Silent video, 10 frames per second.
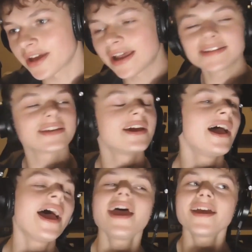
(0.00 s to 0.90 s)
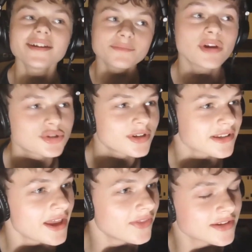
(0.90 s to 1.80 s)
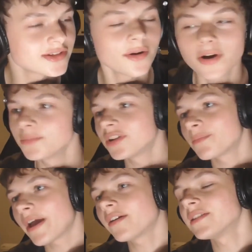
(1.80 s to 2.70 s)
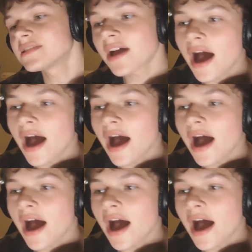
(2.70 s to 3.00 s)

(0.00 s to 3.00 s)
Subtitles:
And I say, hey, make sure to take this note home to your parents.